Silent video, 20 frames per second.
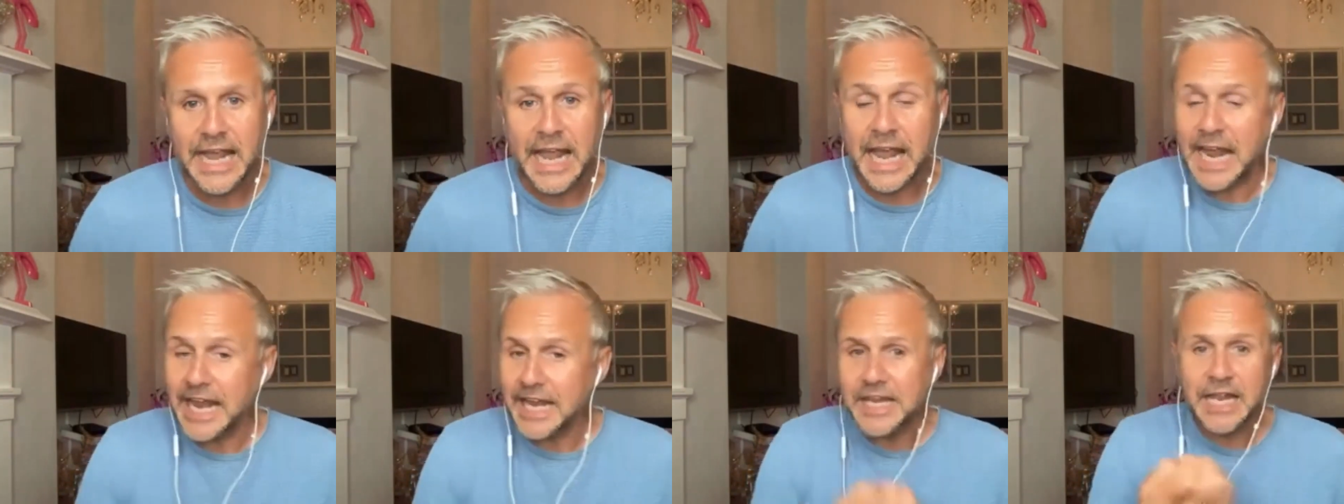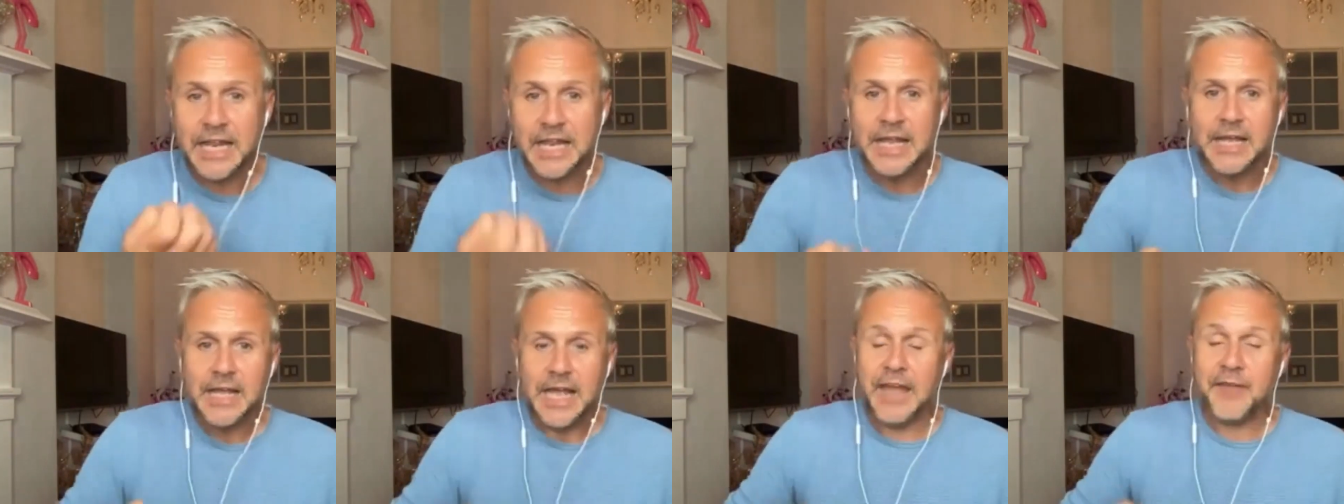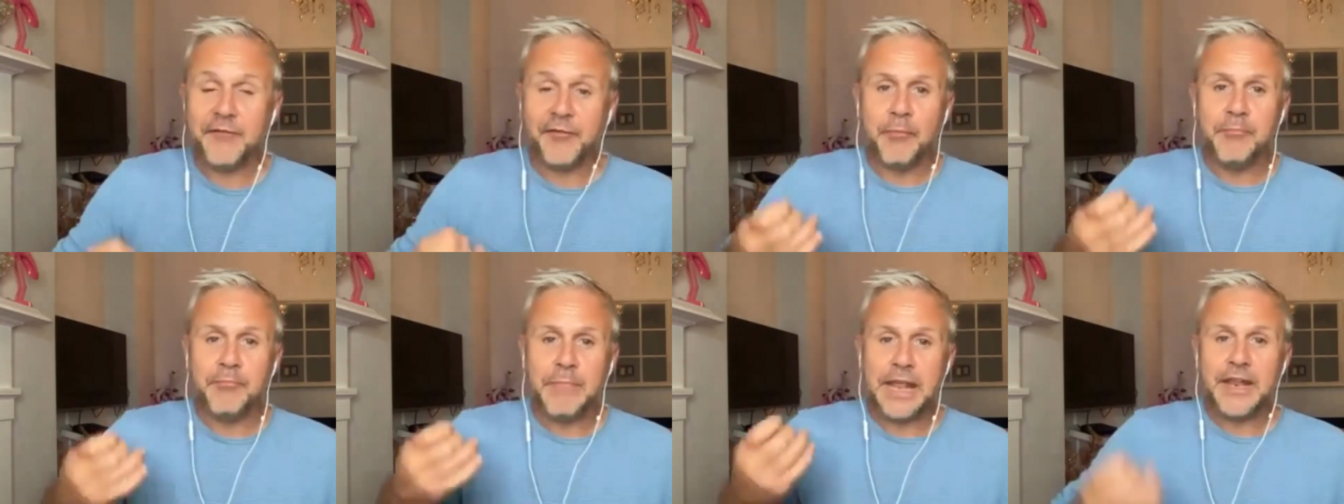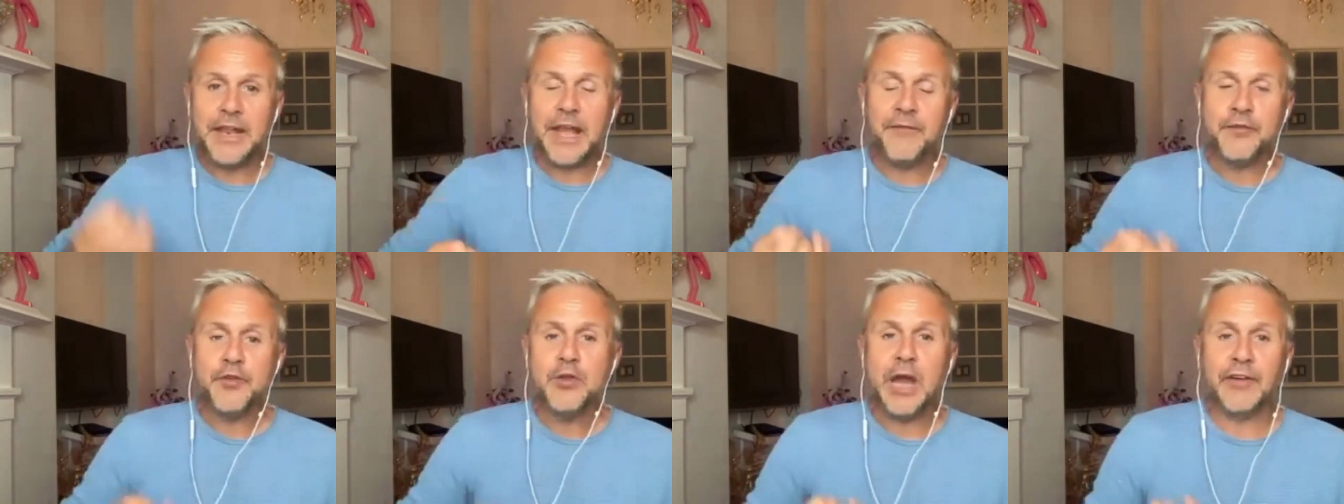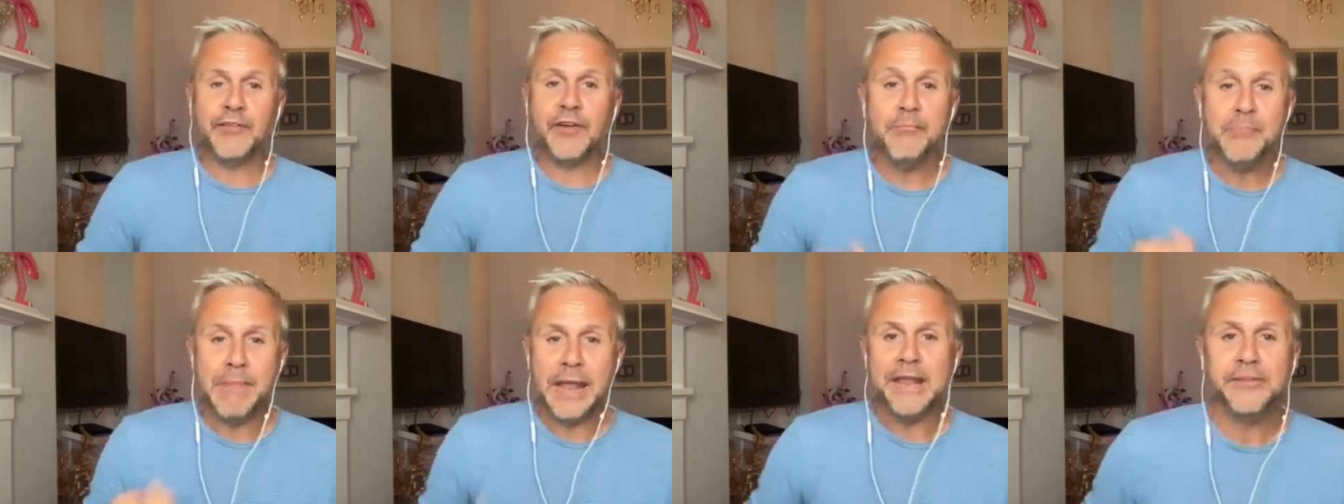if you have
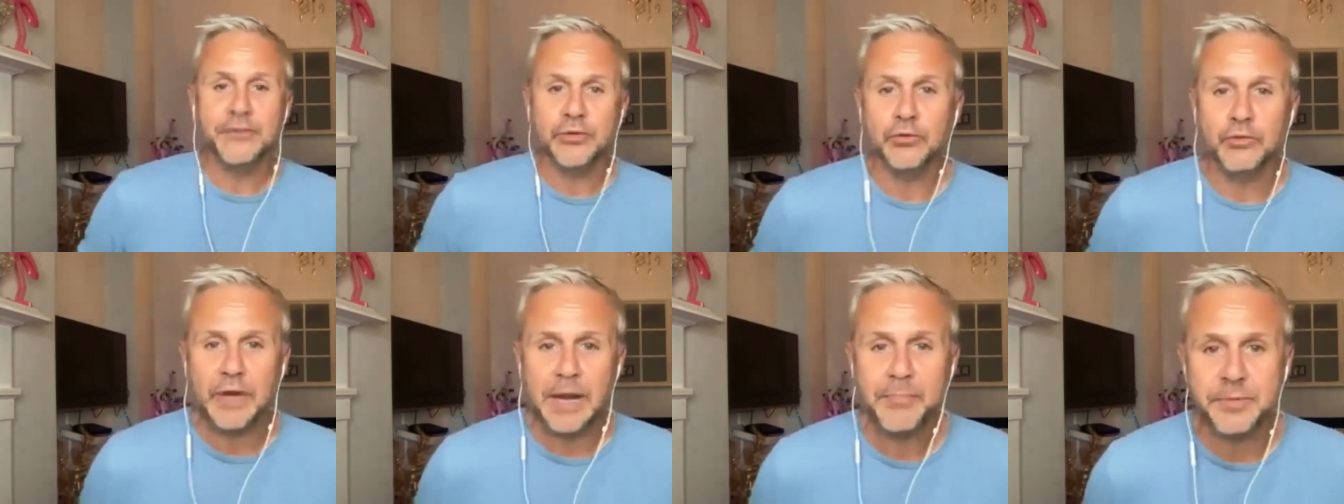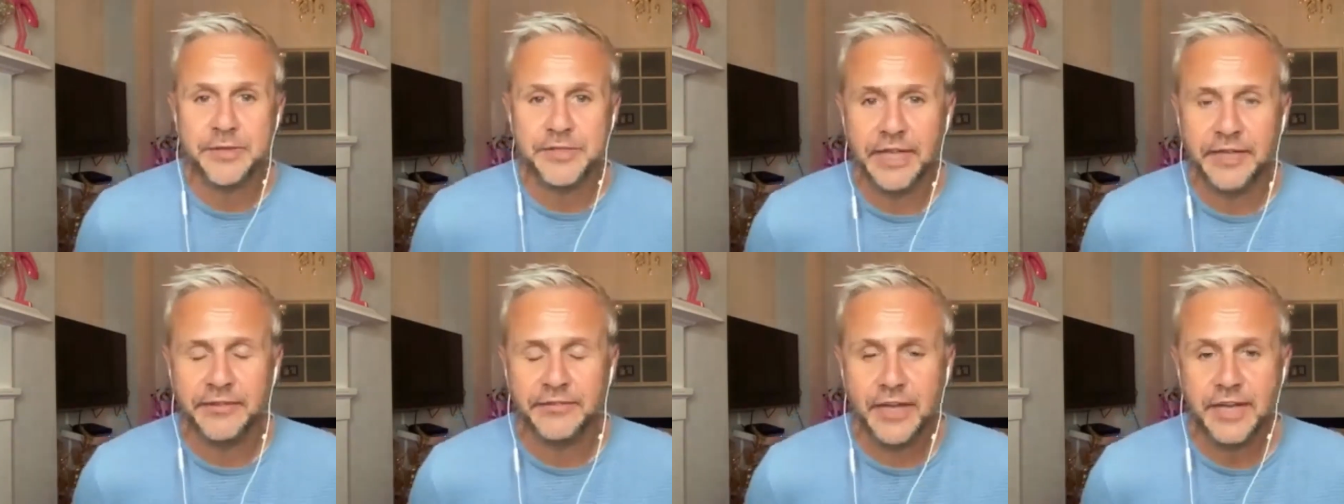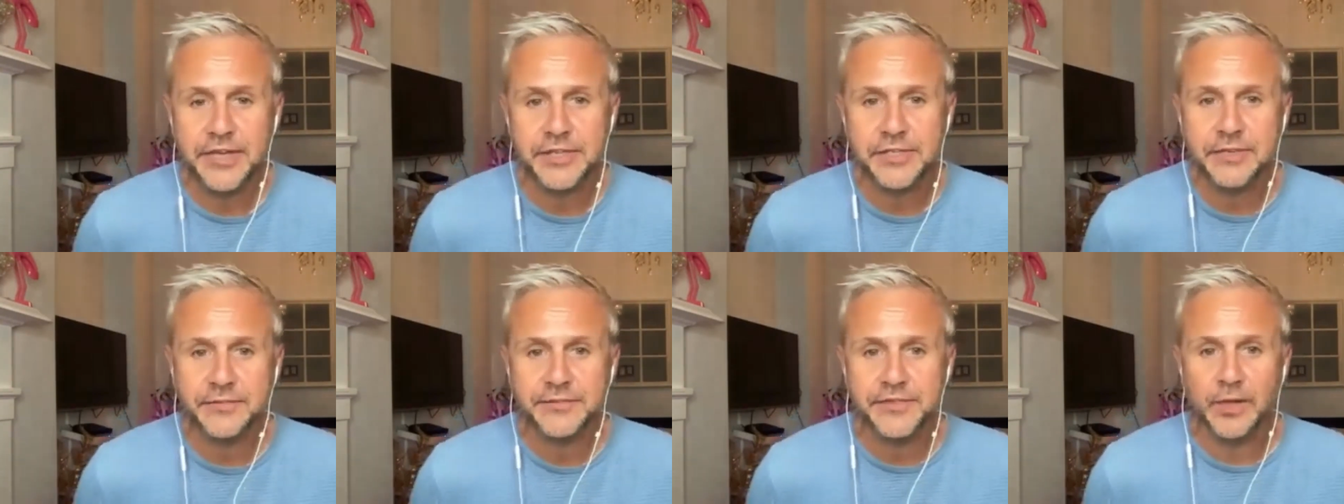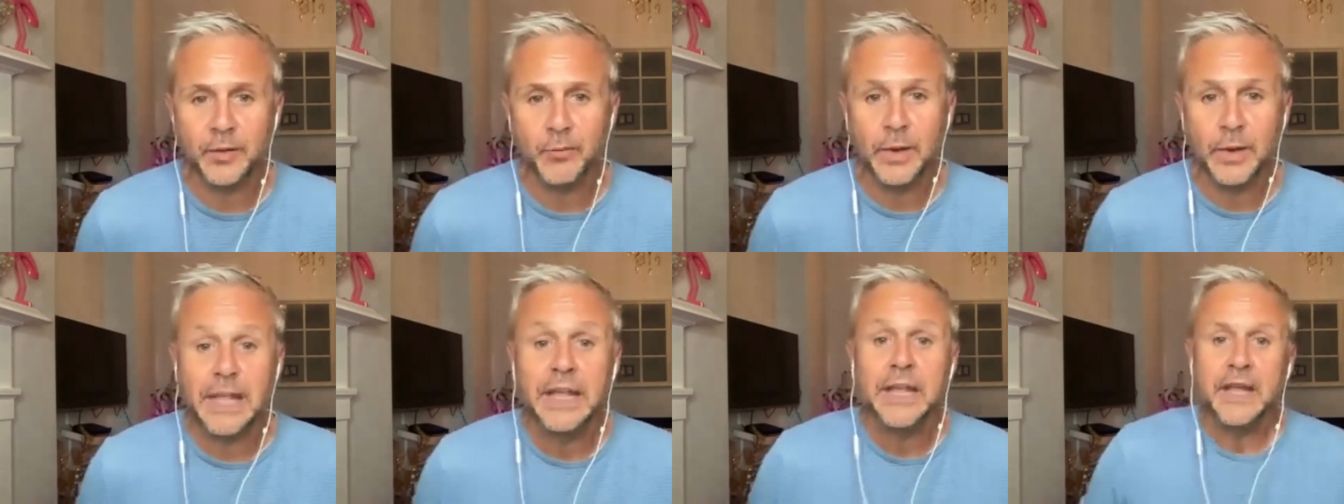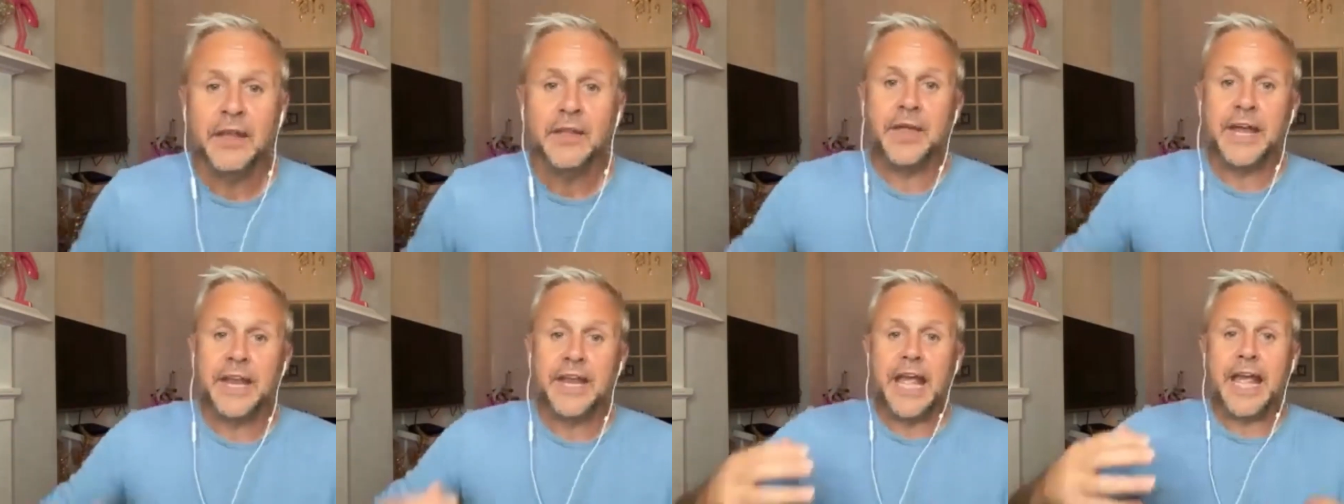a mental representation of some way,
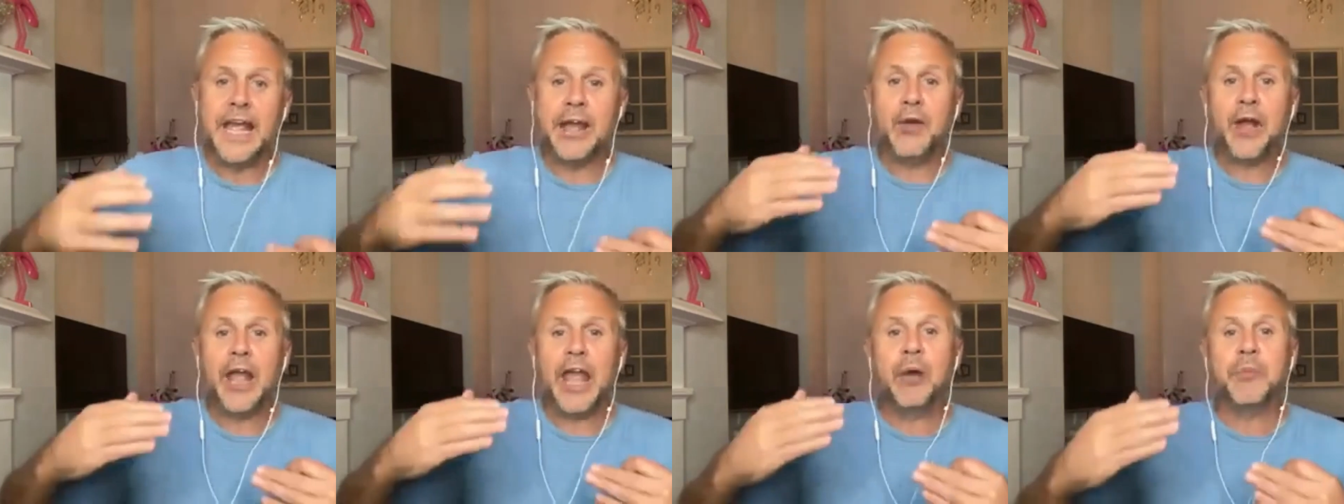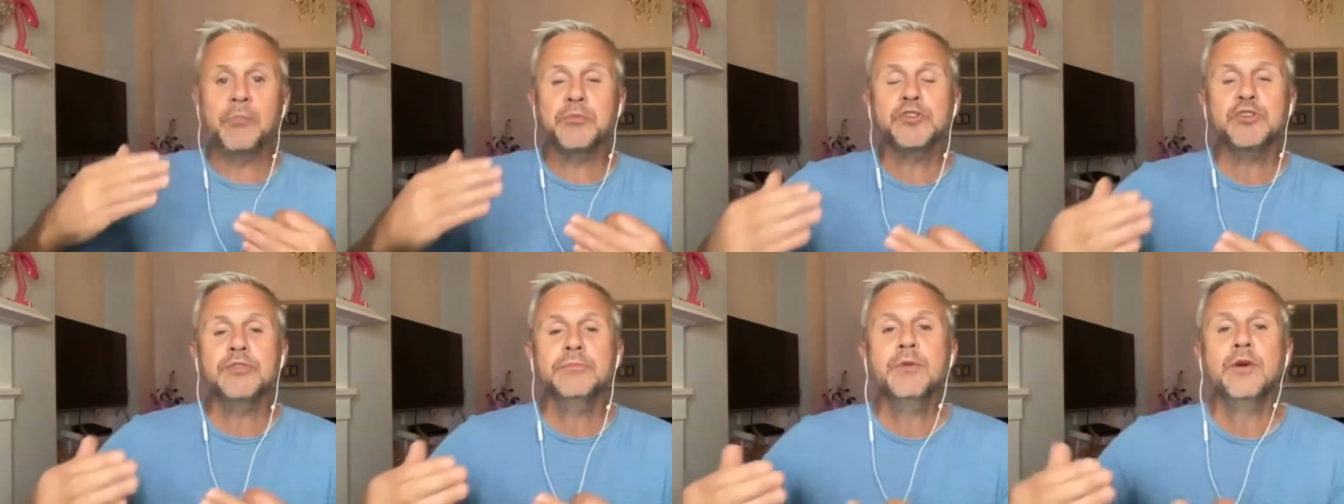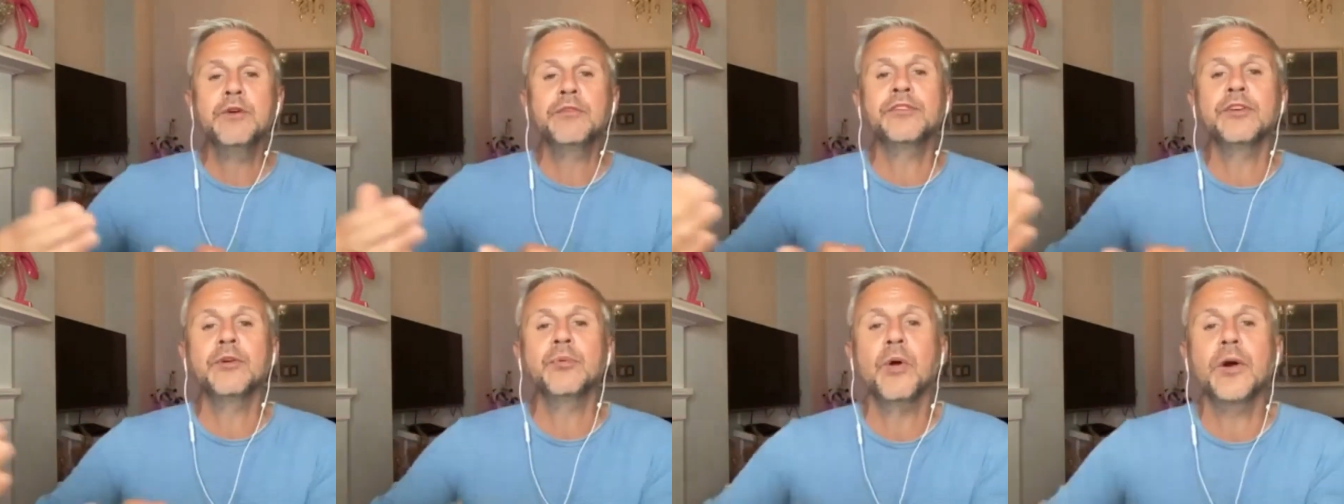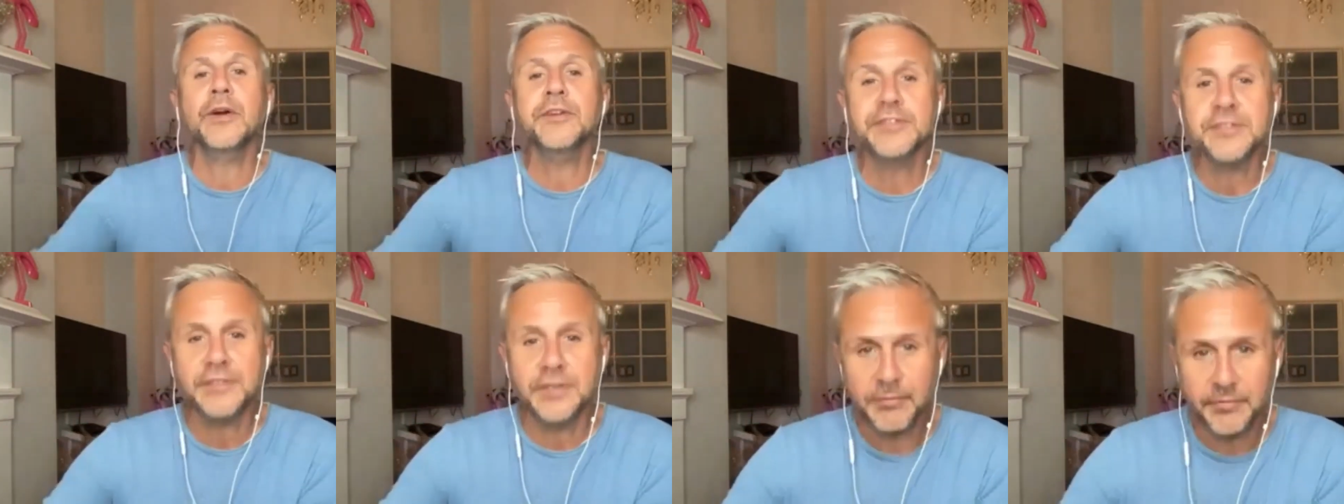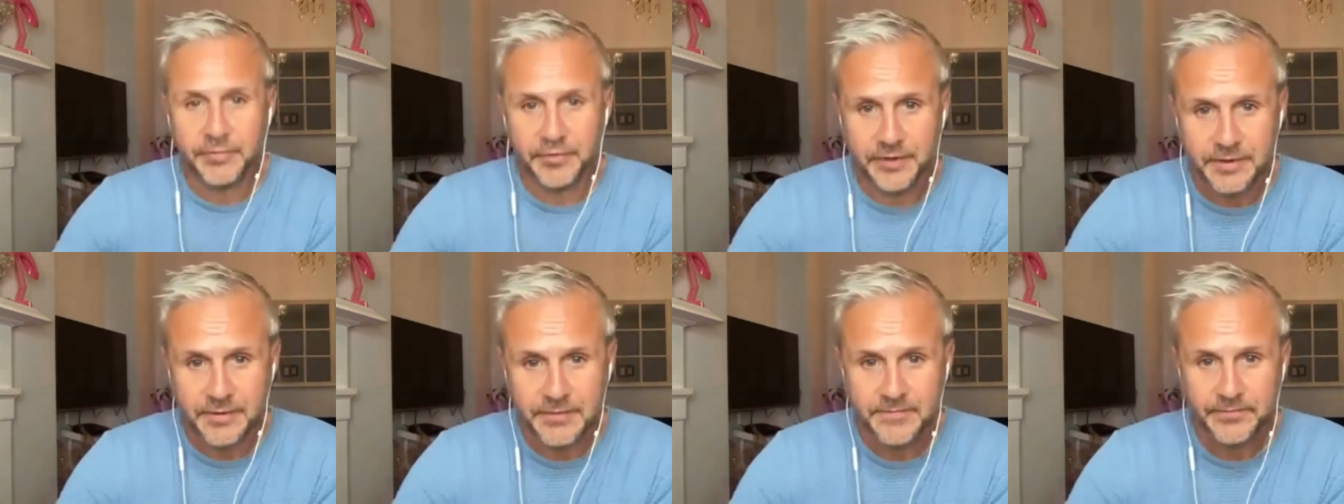then it helps you move towards
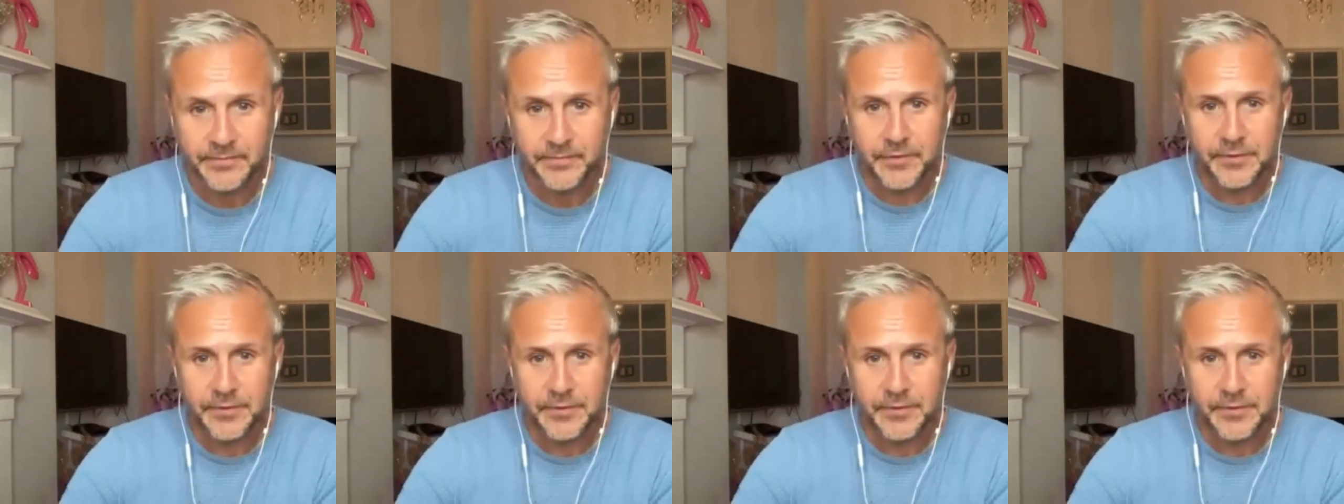something.